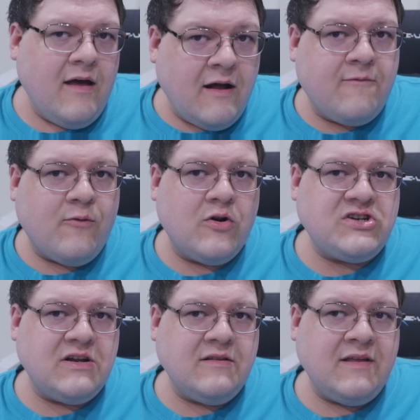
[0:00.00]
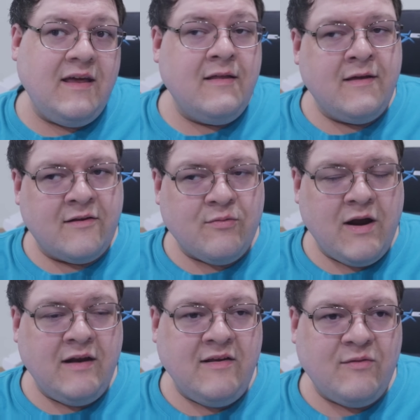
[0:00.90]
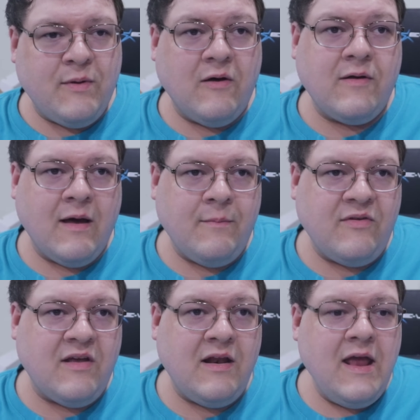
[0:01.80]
unfortunately, that's where anti spell comes in